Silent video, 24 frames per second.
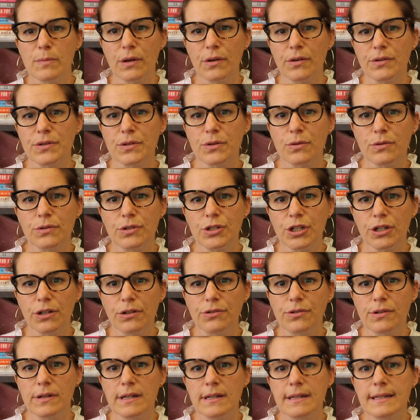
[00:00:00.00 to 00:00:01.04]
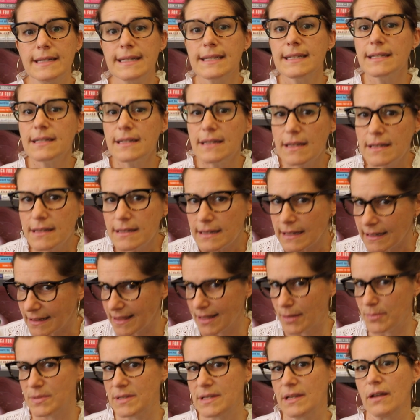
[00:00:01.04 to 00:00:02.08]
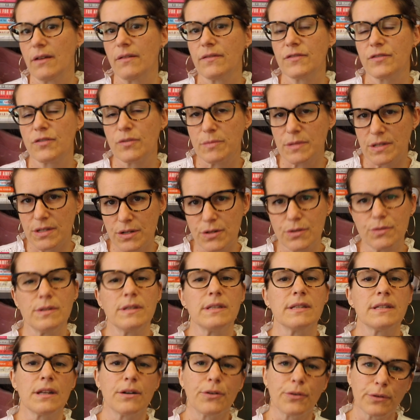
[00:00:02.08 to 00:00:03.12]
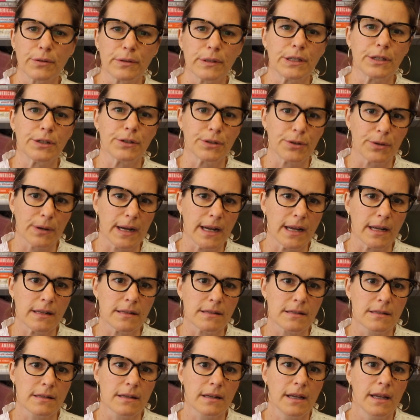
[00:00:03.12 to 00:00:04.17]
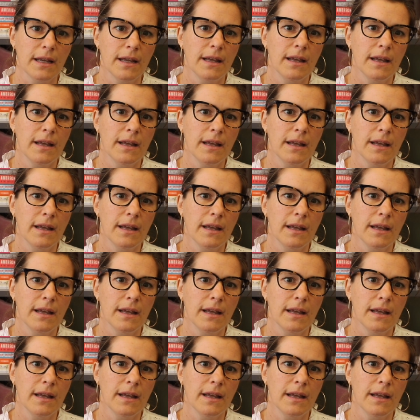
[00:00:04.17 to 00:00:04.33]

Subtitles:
middle school children distancing themselves from students in earlier grades,